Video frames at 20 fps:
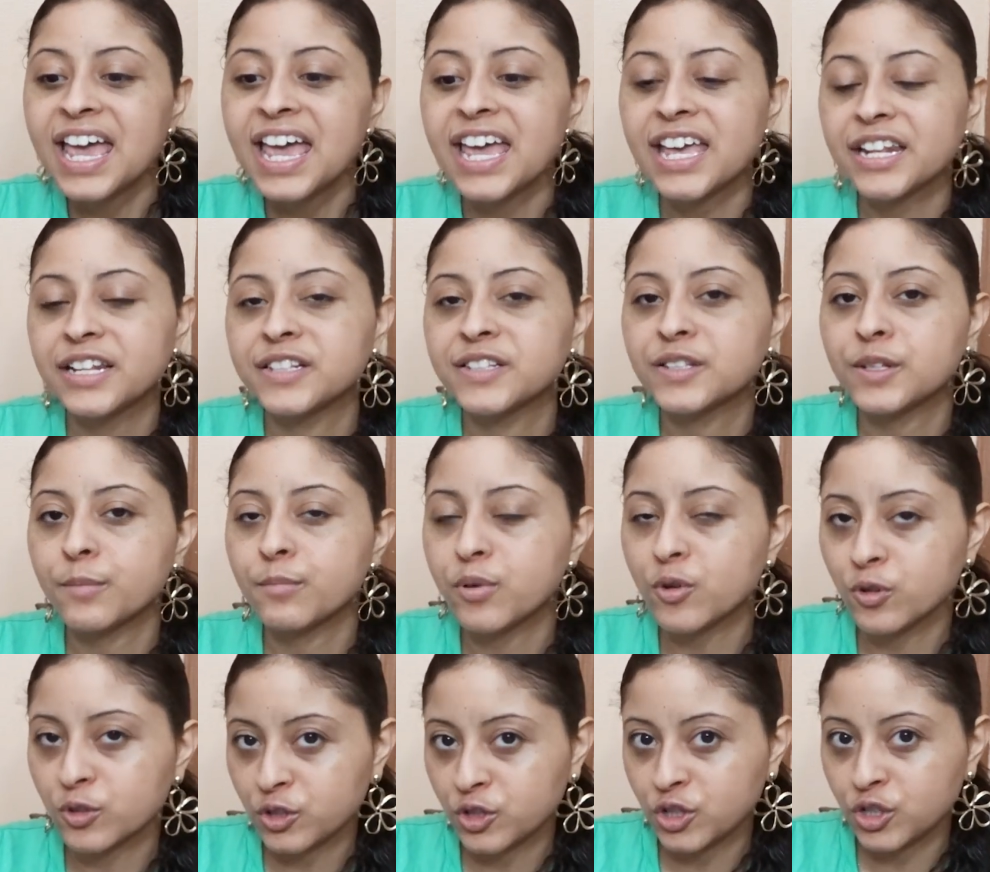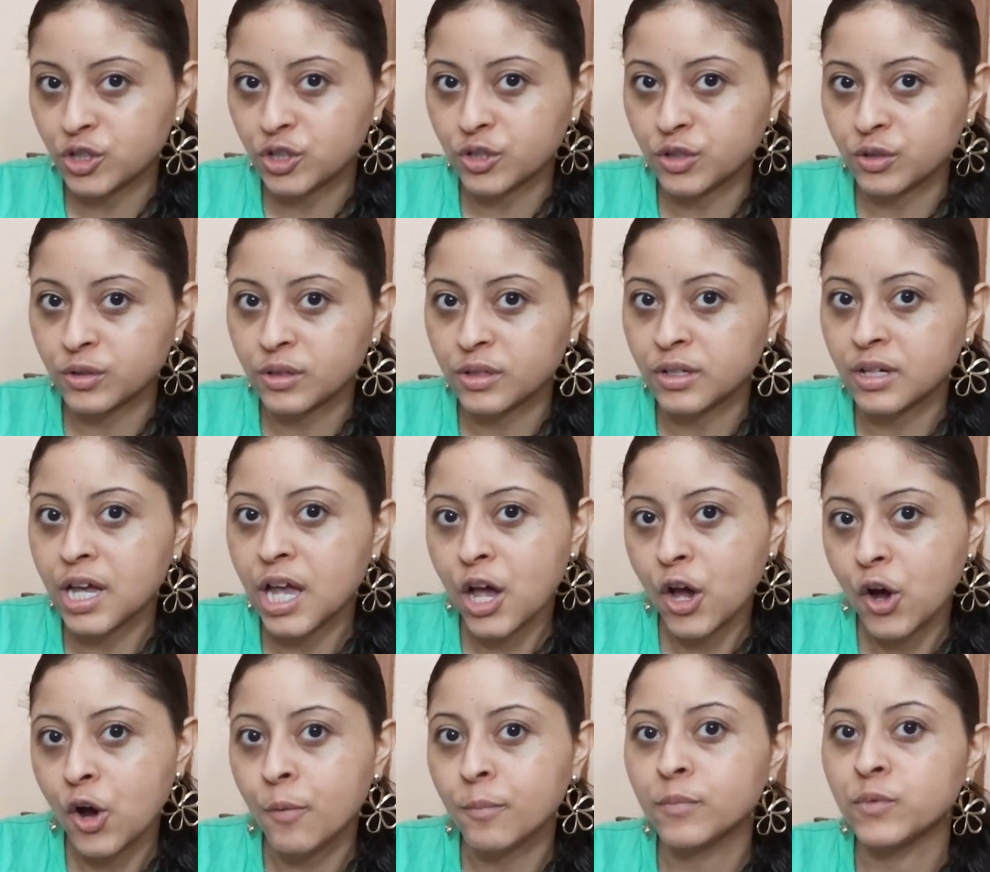and is supposed to
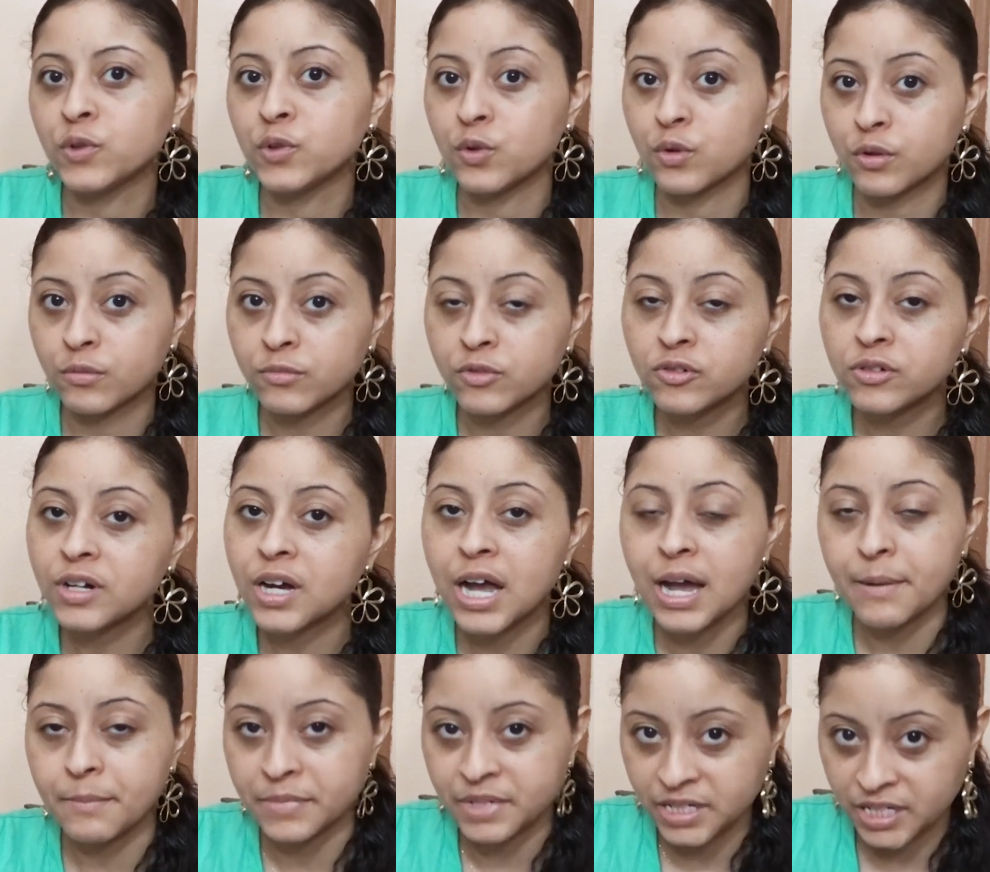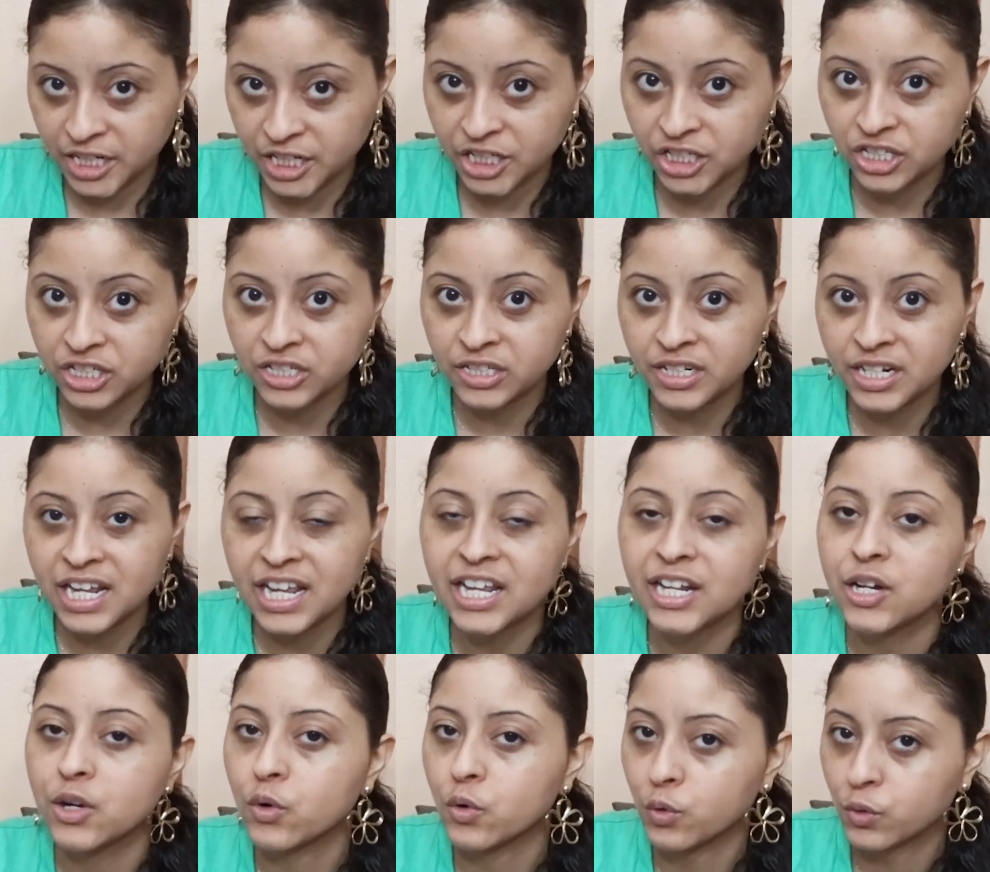help normal combination
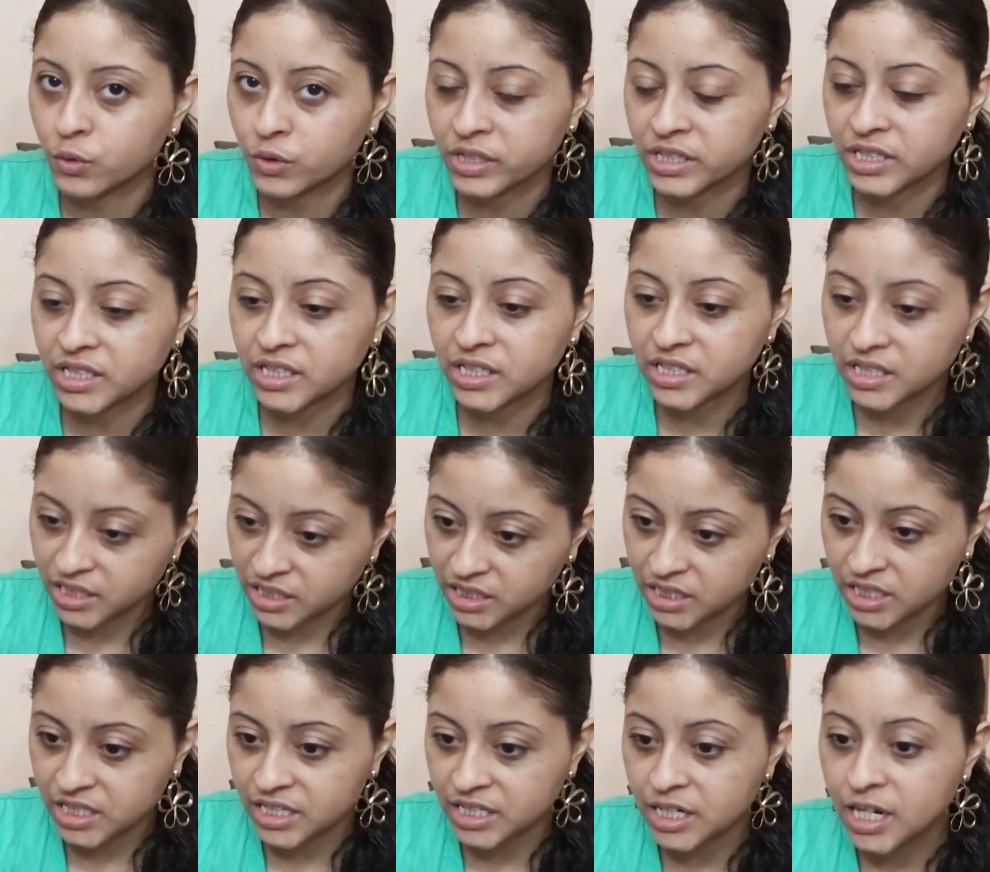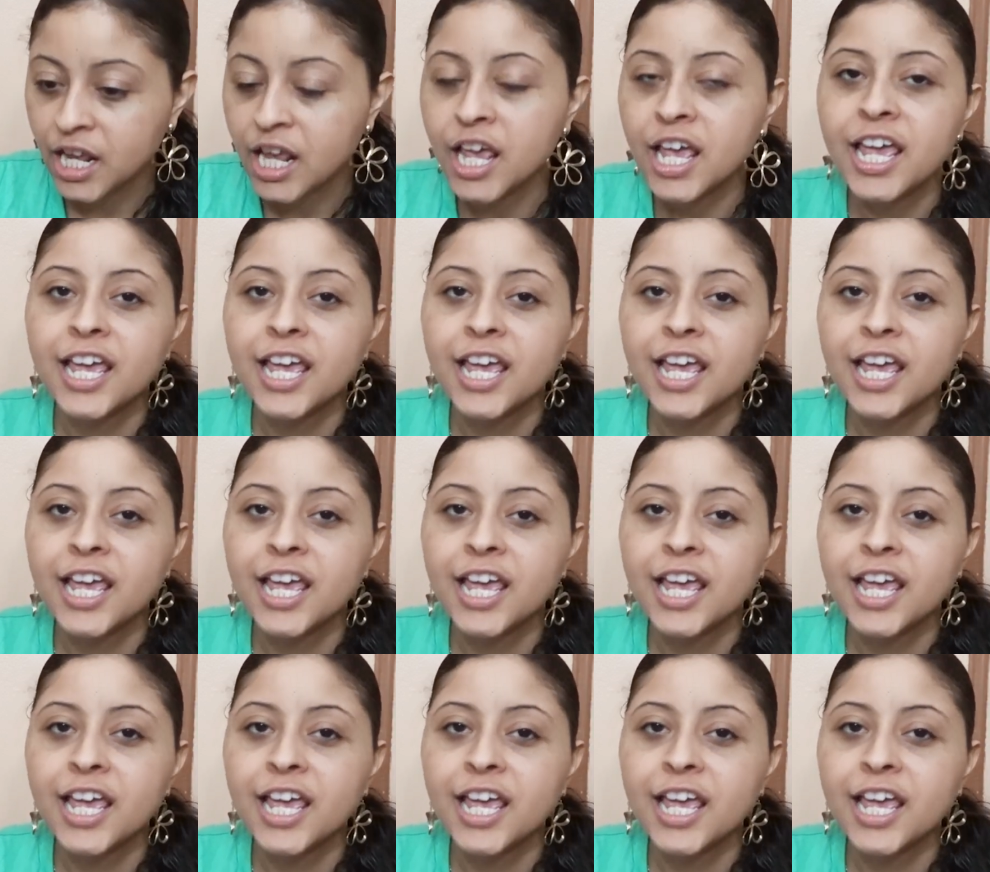in oily skin,